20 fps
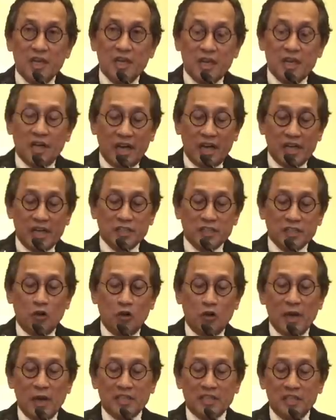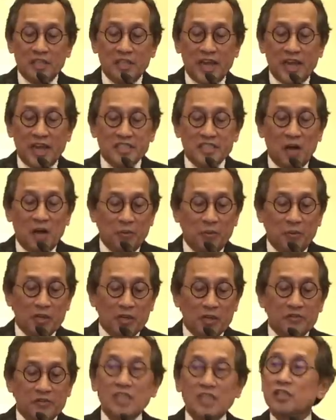And there's no better example
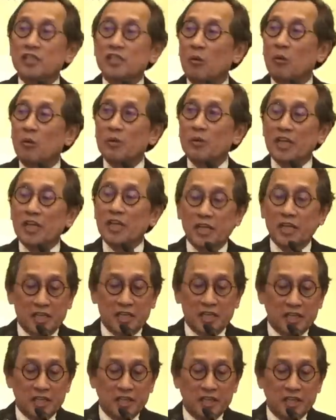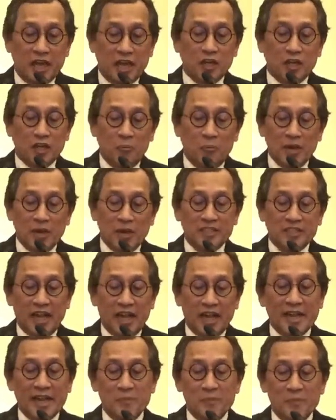of these complicated and complex
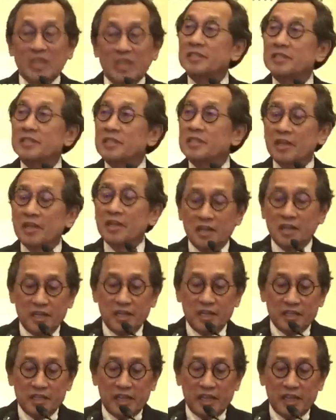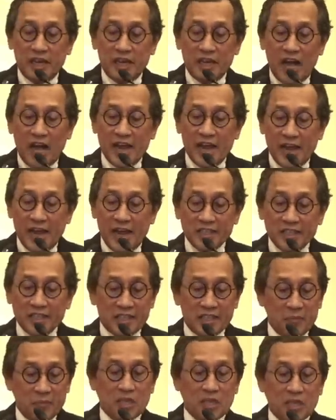dynamics than high-end
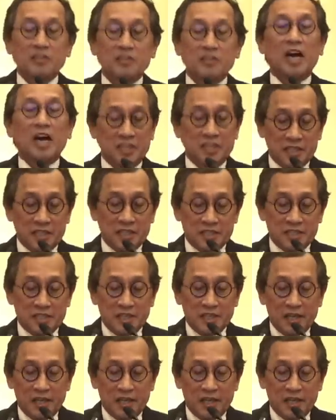semiconductors,